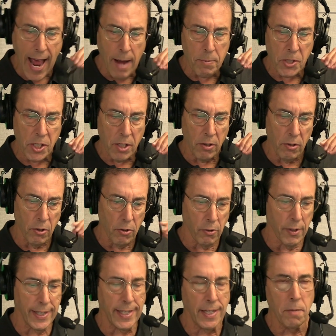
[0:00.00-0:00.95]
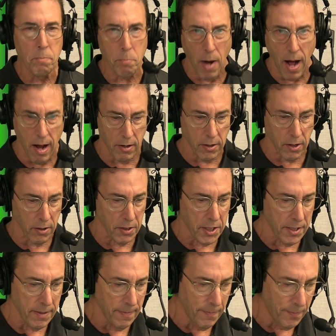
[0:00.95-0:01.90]
Absolutely
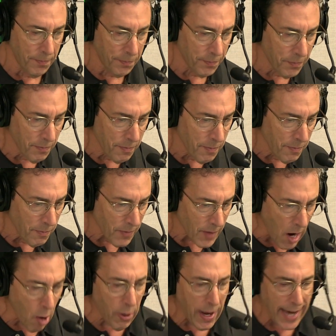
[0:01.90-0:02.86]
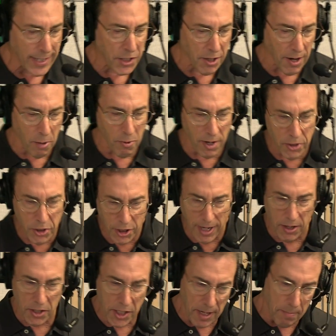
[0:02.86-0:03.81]
bonkers. Okay, so I want to
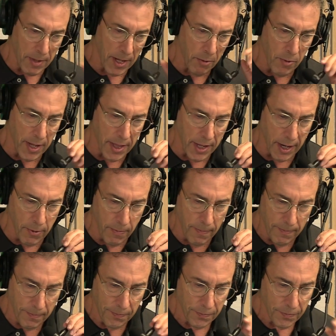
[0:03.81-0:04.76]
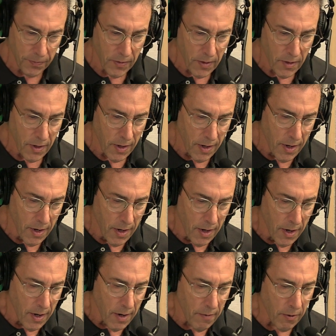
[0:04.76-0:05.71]
share something with you
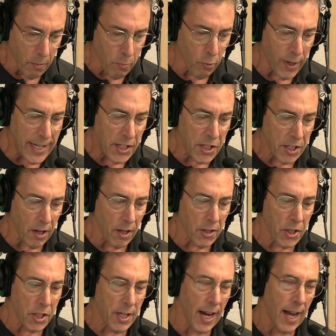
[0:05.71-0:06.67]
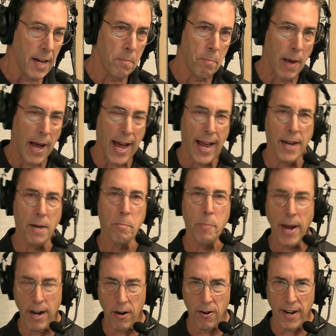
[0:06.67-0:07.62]
from research done by
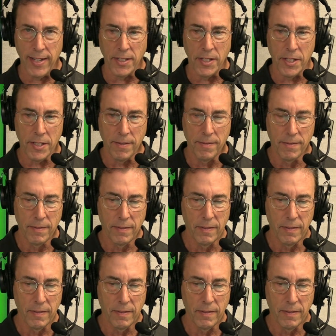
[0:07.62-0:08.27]
Barron's.